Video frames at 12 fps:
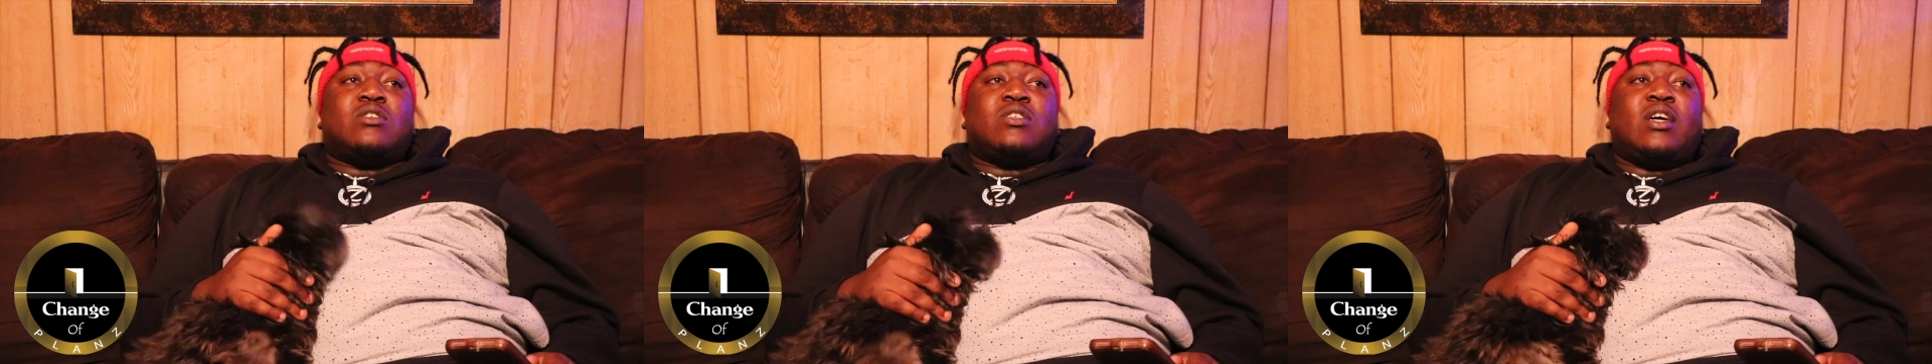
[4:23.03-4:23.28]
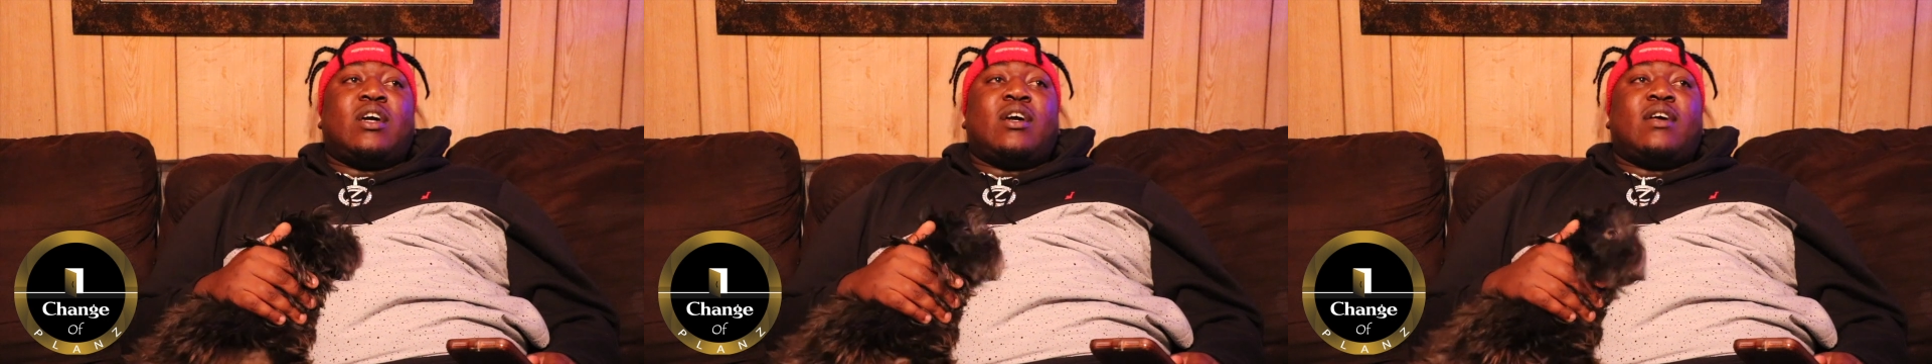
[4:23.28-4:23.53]

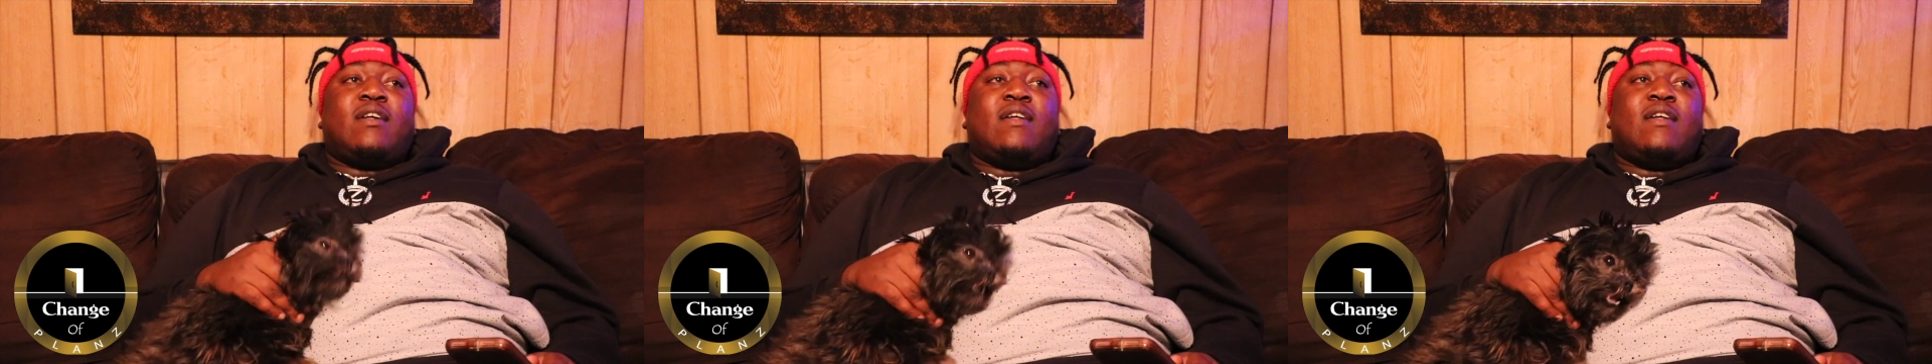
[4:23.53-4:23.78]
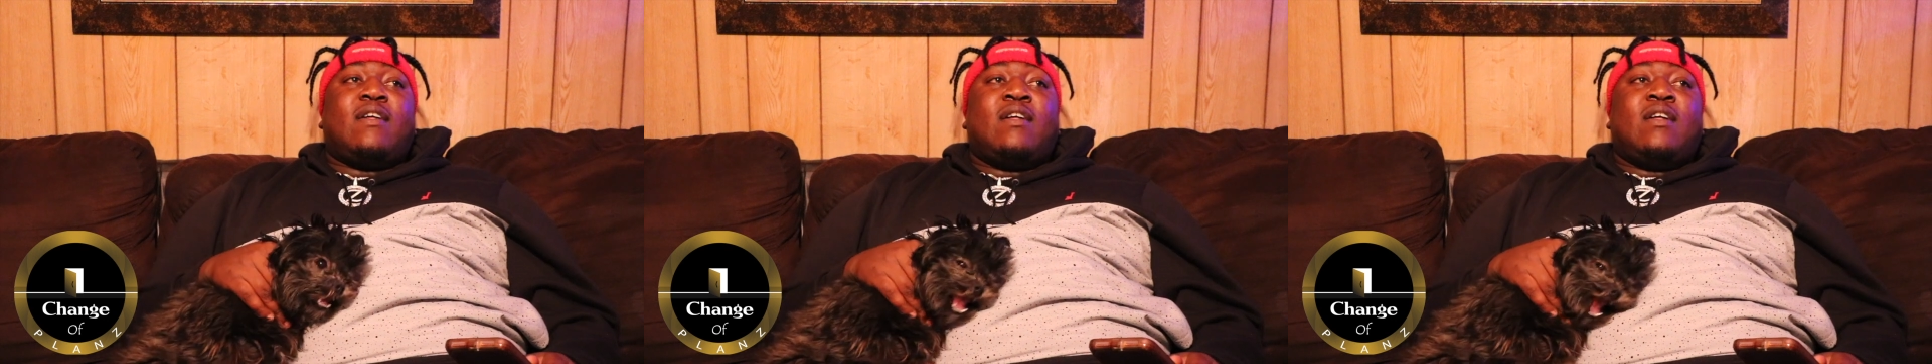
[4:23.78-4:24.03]
saying?
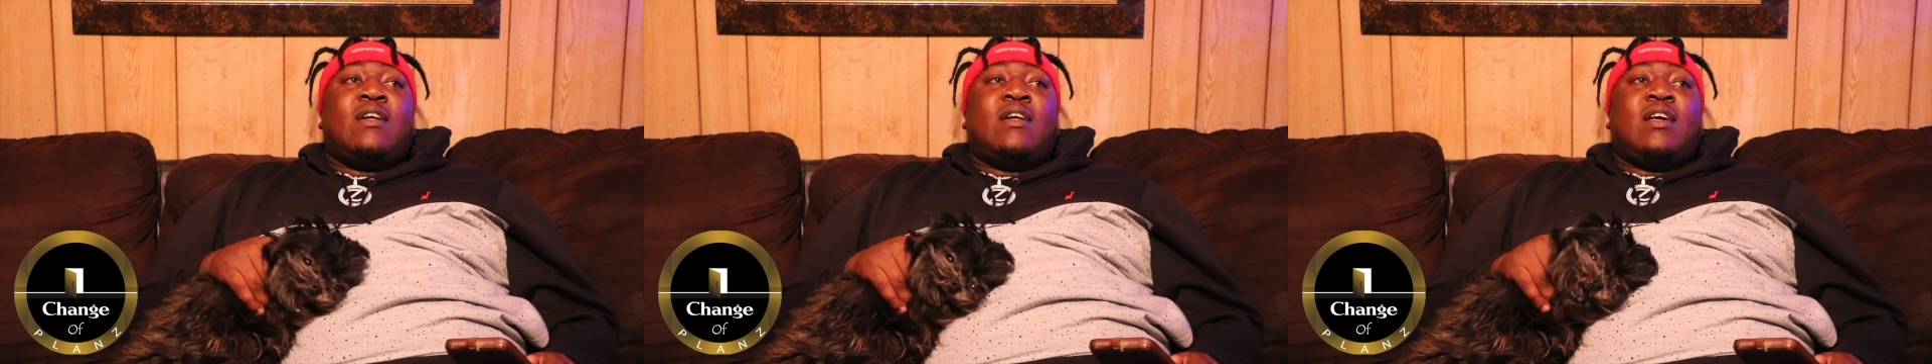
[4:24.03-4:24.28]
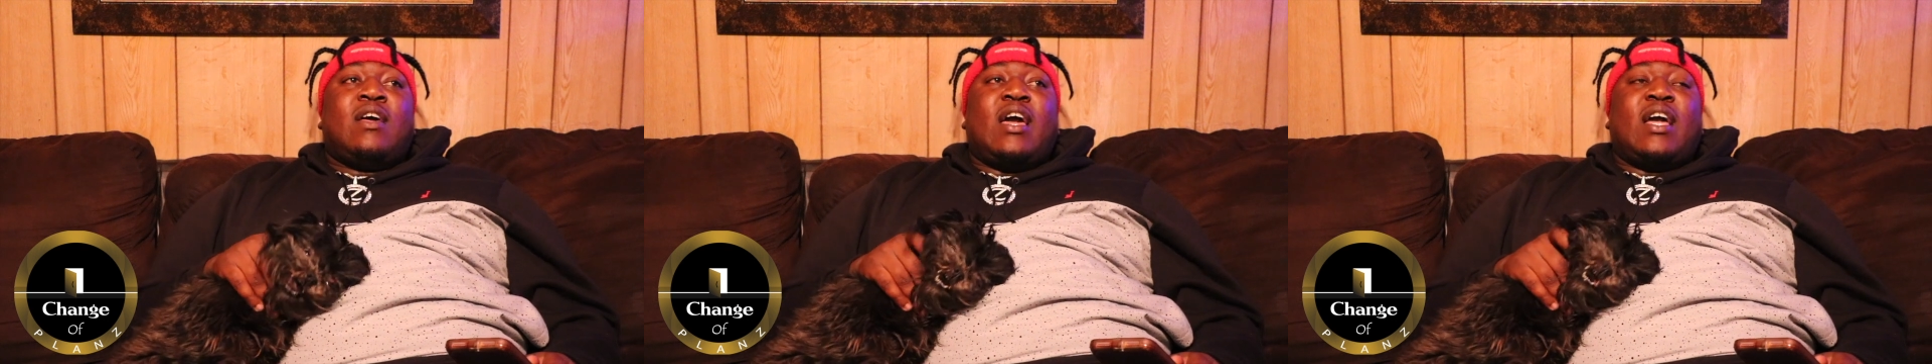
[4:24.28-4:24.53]

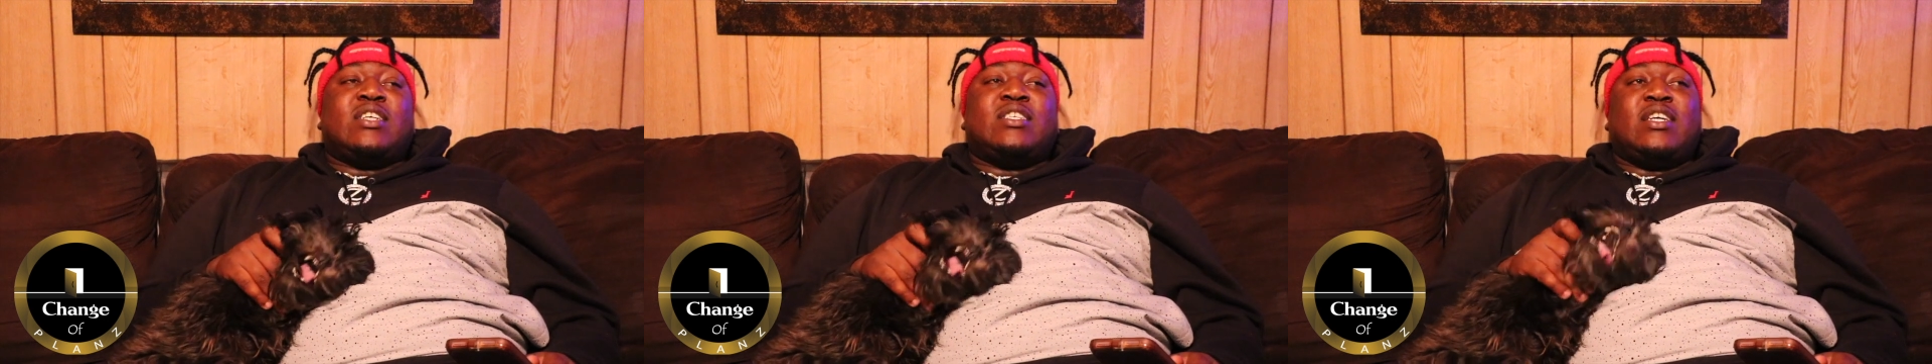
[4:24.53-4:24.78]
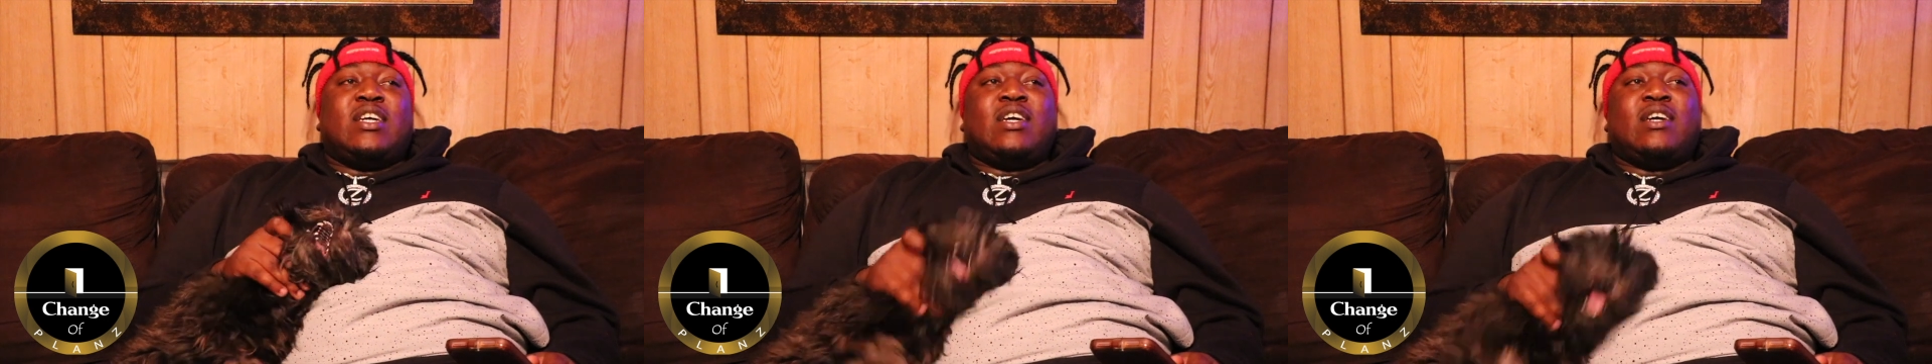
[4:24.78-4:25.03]
and
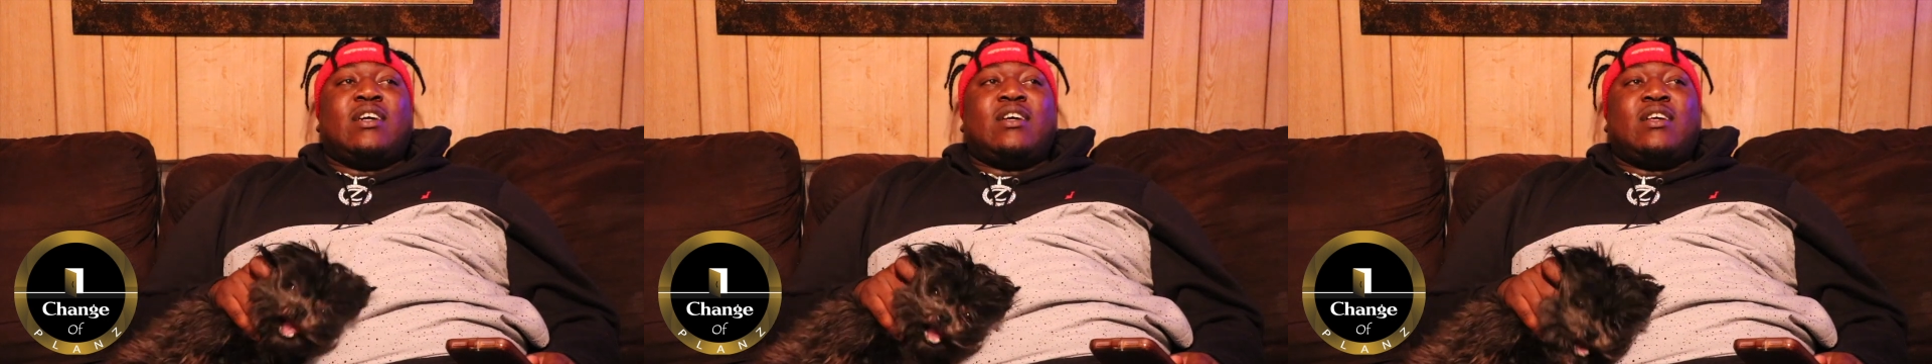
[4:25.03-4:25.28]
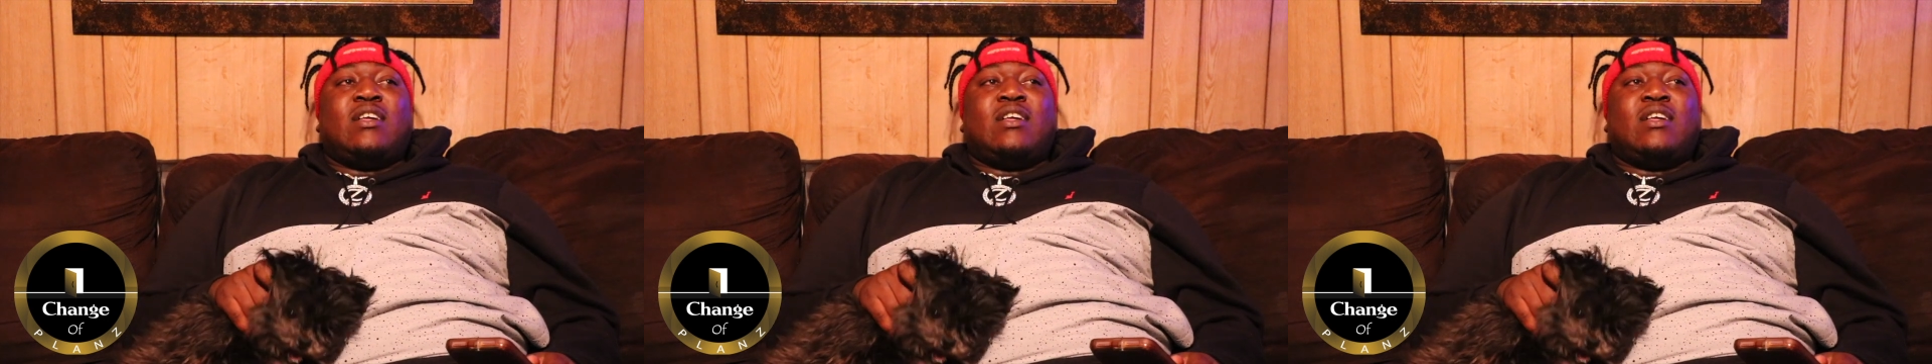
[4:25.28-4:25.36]
shit.